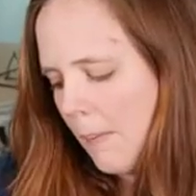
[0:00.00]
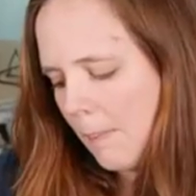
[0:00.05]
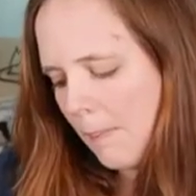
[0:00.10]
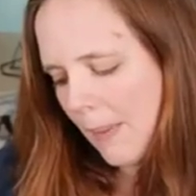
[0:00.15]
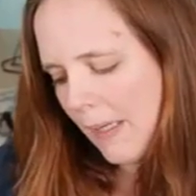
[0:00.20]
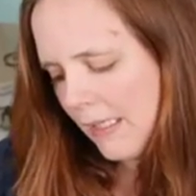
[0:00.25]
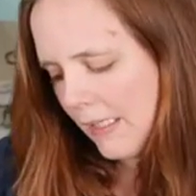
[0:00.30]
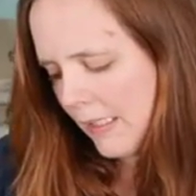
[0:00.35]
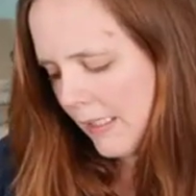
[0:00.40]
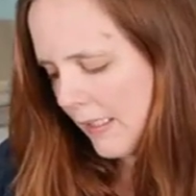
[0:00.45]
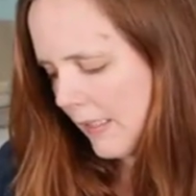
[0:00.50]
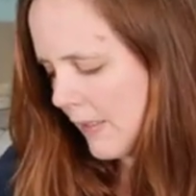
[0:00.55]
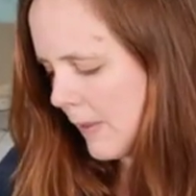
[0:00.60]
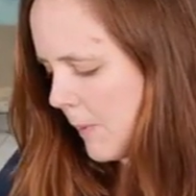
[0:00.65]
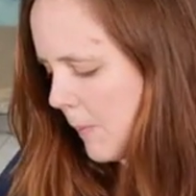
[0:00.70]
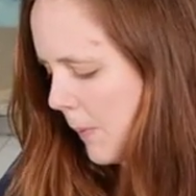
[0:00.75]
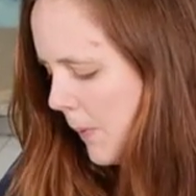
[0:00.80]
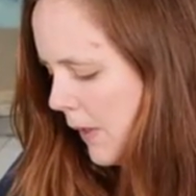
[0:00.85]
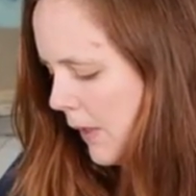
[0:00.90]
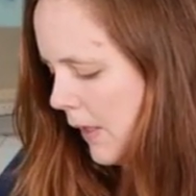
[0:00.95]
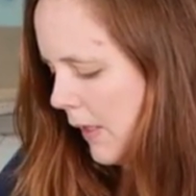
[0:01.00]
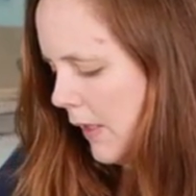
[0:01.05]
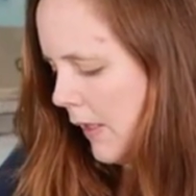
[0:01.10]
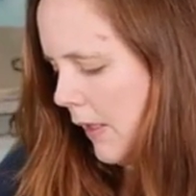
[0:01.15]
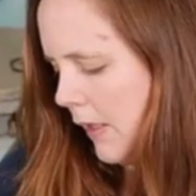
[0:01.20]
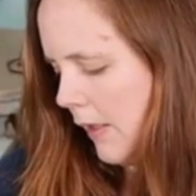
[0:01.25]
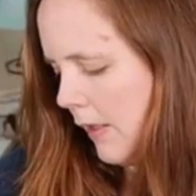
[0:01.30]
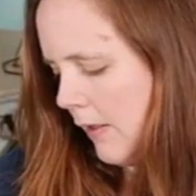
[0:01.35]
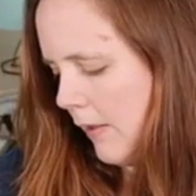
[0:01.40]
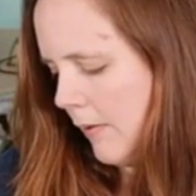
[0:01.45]
Binding is
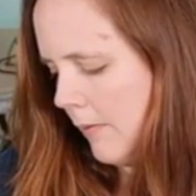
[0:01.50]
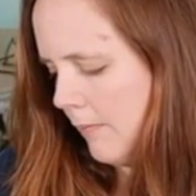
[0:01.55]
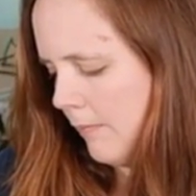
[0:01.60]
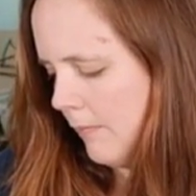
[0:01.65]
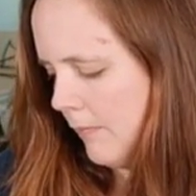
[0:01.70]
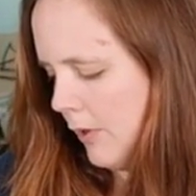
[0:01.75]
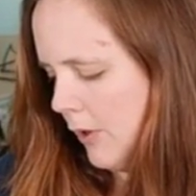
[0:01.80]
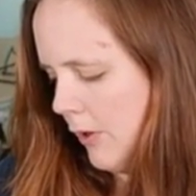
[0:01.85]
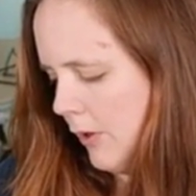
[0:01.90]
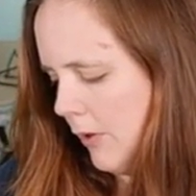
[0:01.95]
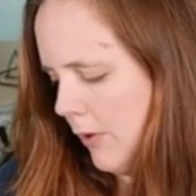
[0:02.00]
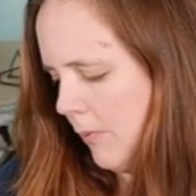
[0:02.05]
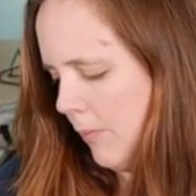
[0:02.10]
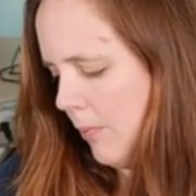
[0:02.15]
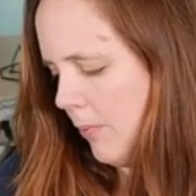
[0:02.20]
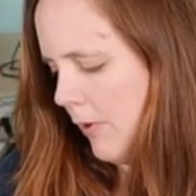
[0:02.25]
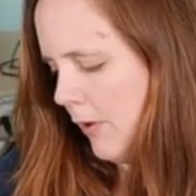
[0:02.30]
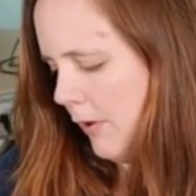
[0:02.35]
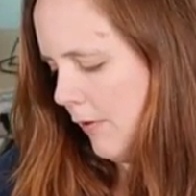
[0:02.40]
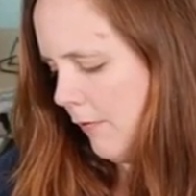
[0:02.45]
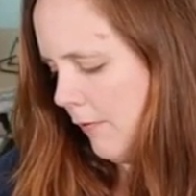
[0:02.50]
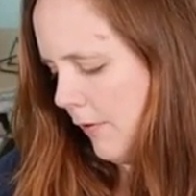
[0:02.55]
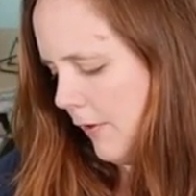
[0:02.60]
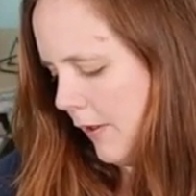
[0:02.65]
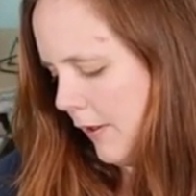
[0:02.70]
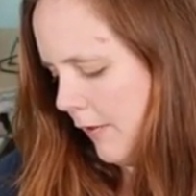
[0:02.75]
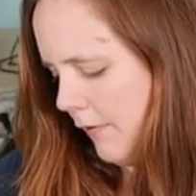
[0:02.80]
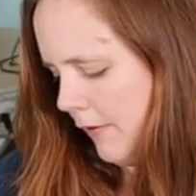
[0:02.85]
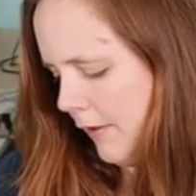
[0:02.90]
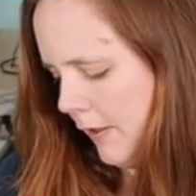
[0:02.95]
pretty, pretty
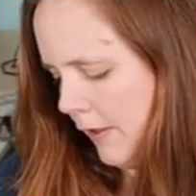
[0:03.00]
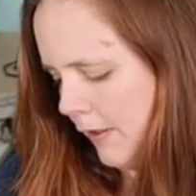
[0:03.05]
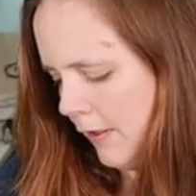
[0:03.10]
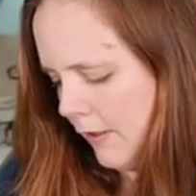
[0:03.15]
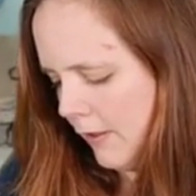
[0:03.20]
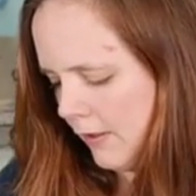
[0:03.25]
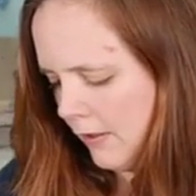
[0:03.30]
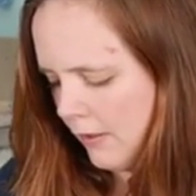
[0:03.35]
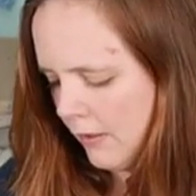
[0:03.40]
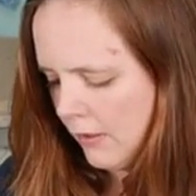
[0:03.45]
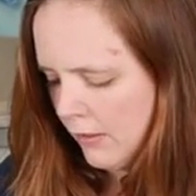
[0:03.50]
forgiving.